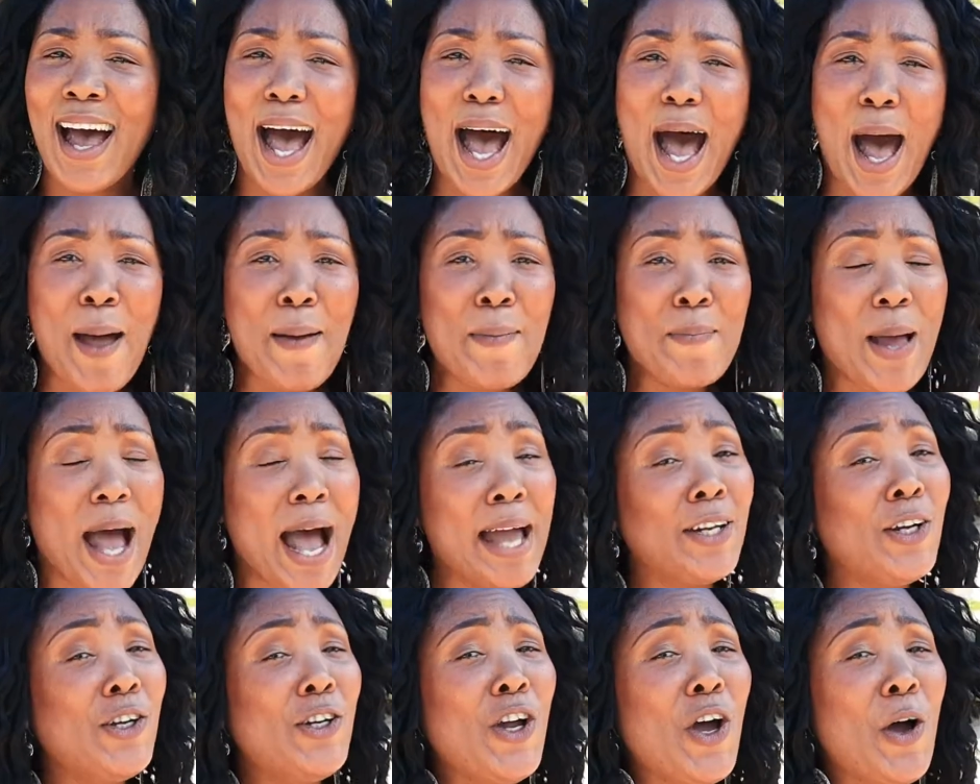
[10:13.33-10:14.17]

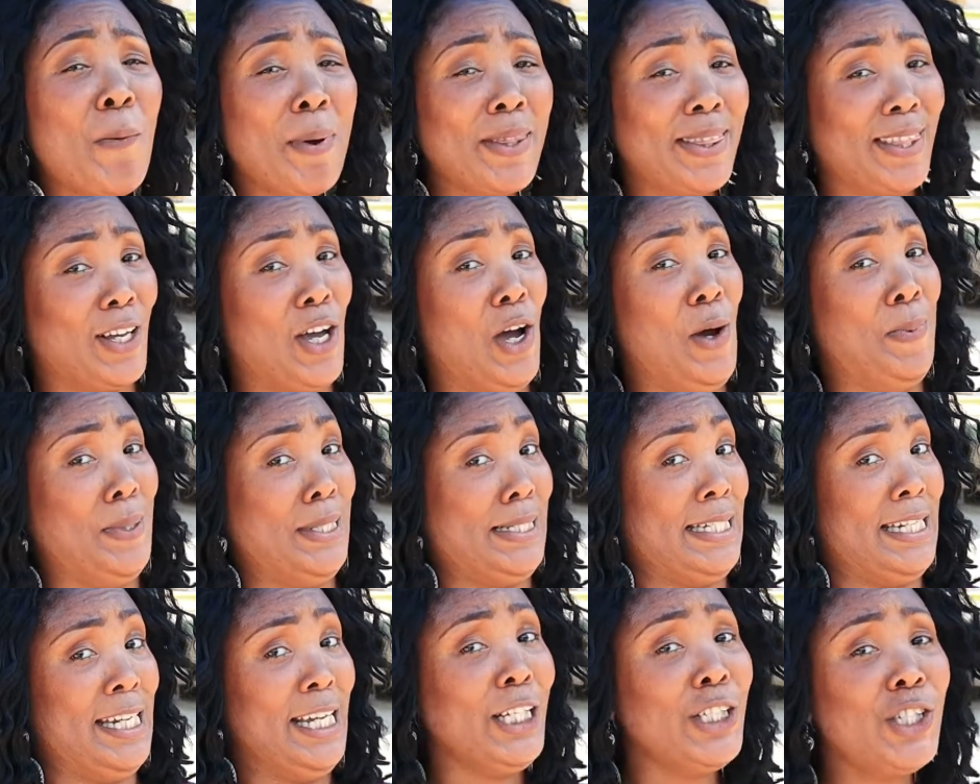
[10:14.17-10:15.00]
I don't know about the
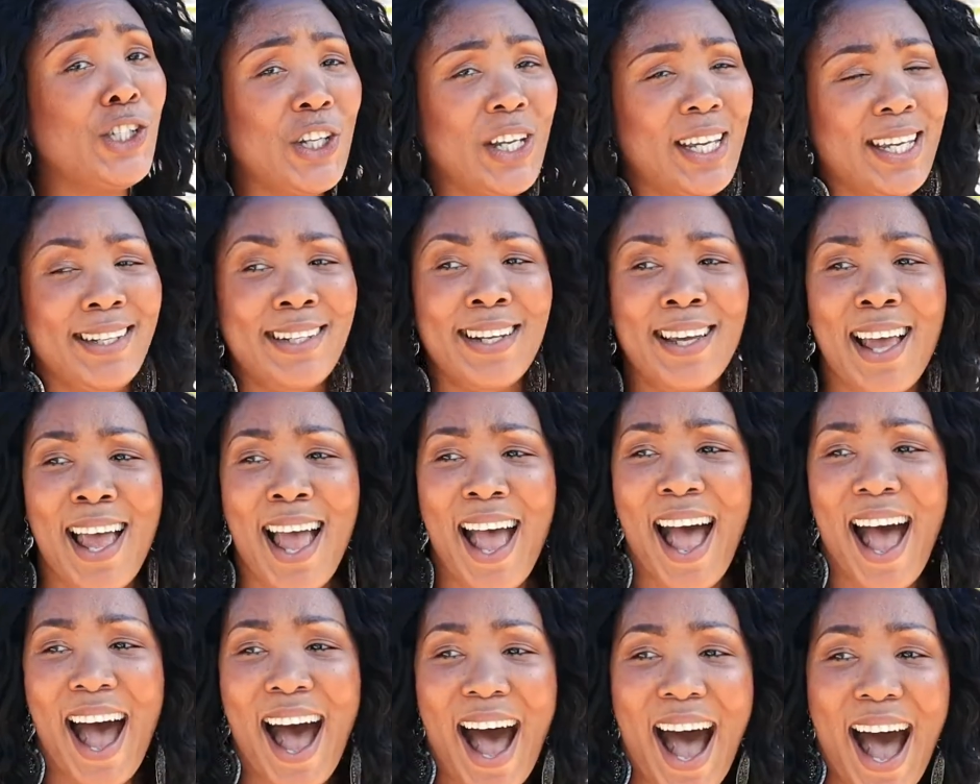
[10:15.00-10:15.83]
competition.
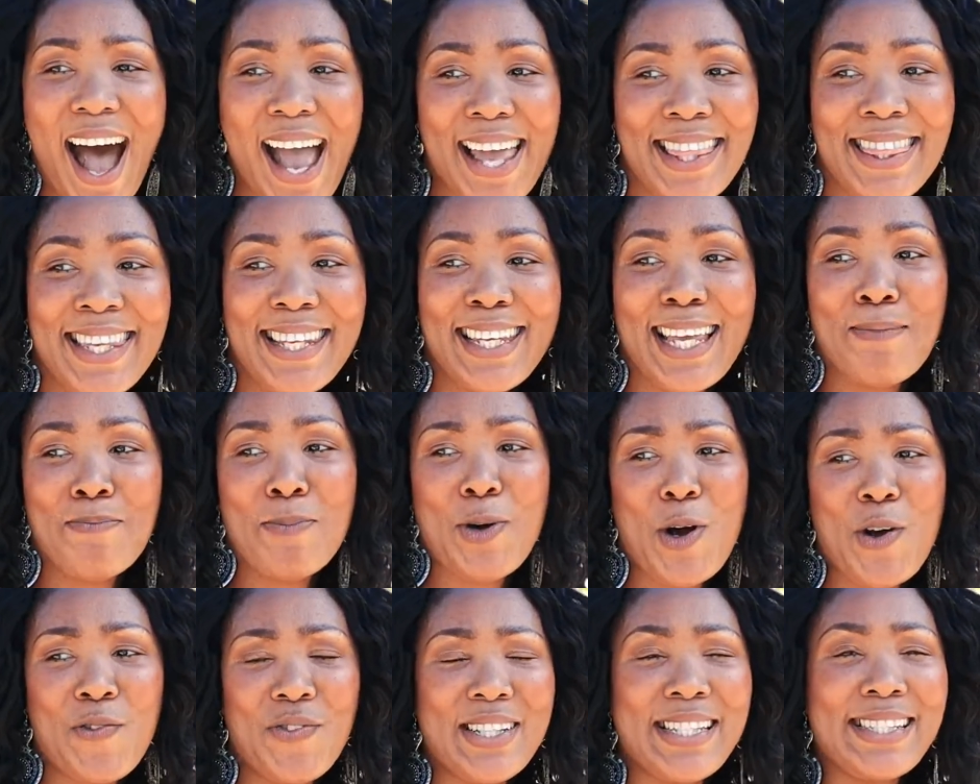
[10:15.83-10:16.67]
I think I'm
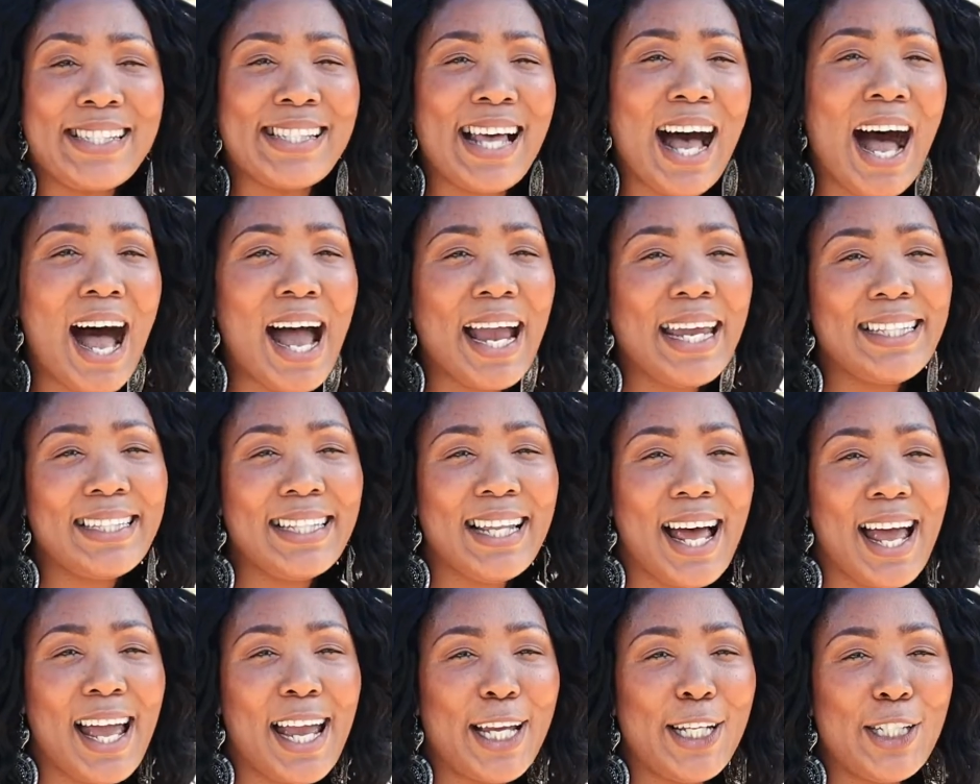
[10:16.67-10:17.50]
more of a
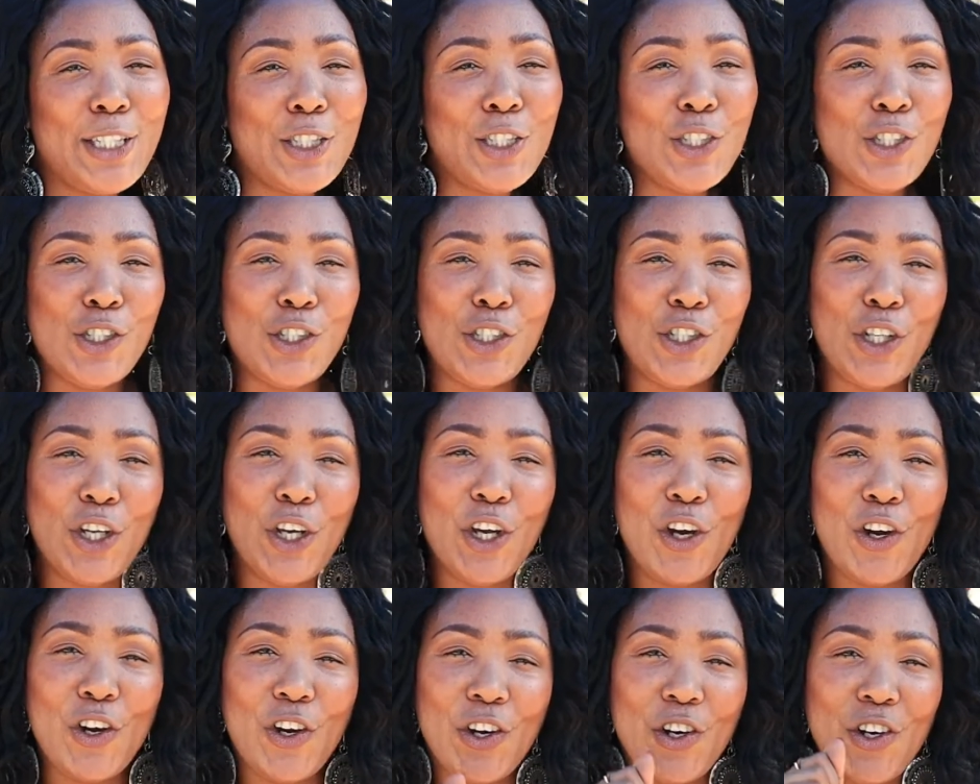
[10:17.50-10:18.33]
sideline
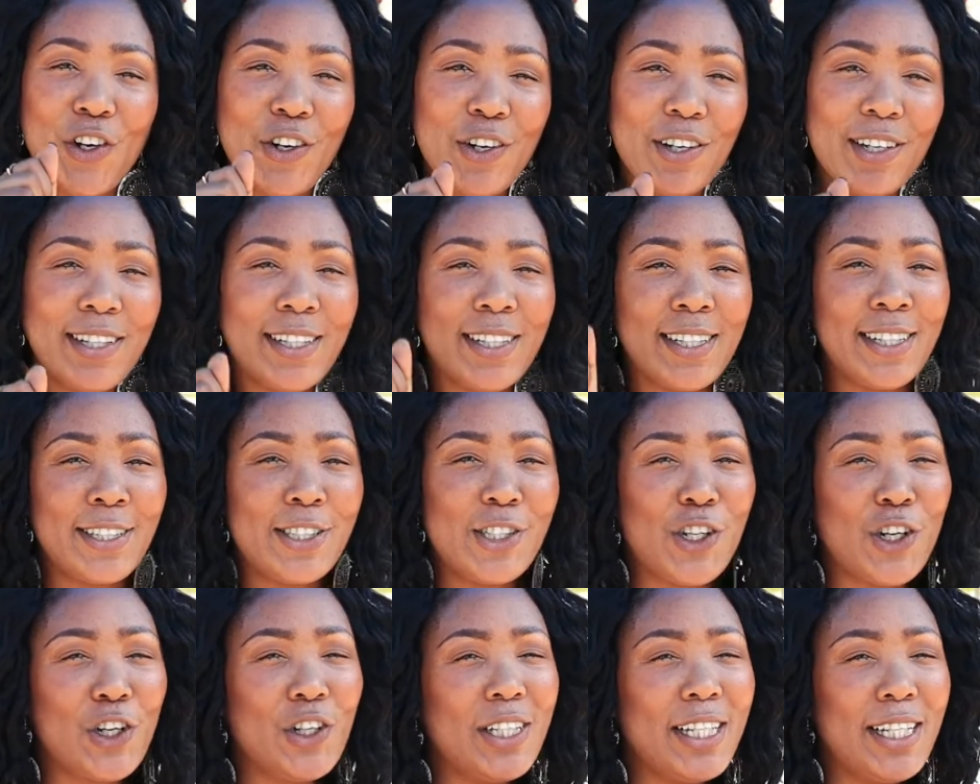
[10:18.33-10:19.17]

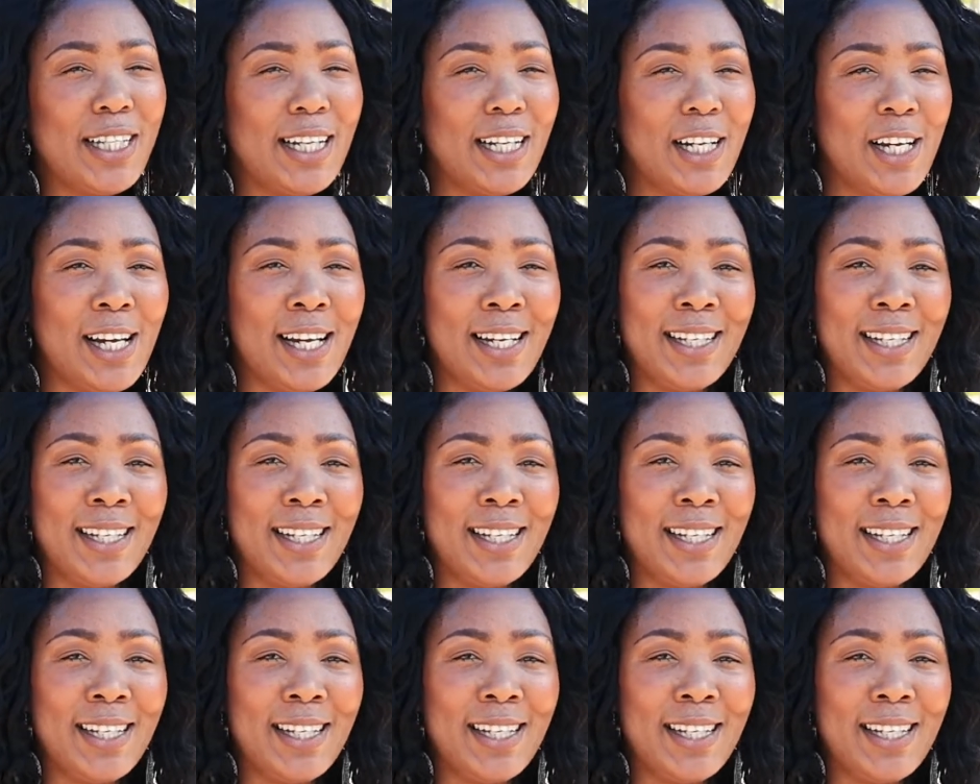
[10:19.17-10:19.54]
cheerleader.